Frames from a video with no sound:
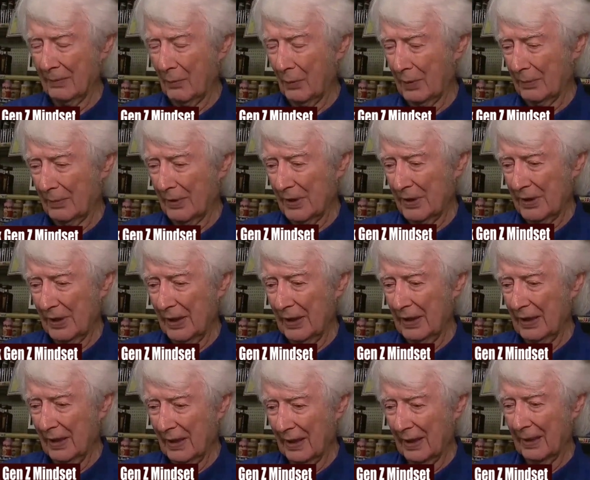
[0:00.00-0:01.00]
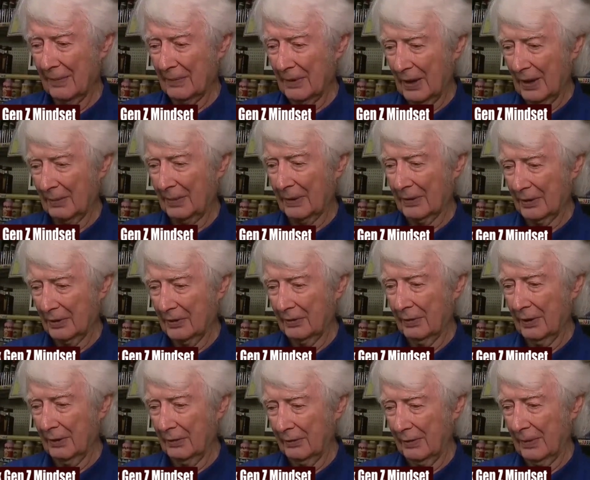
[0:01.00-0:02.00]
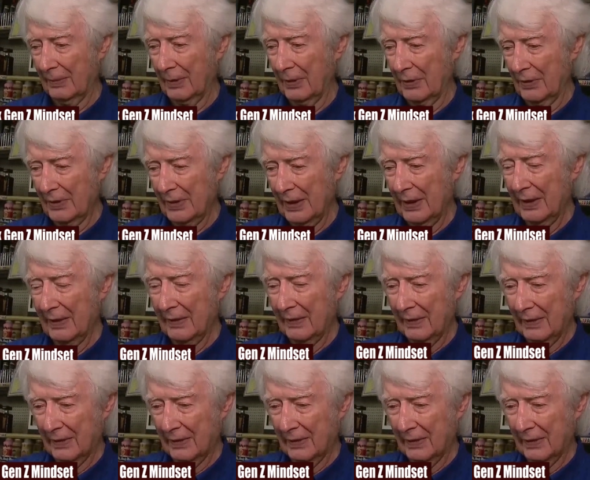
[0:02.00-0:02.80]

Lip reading: made one mistake. I'm talking about the career criminals.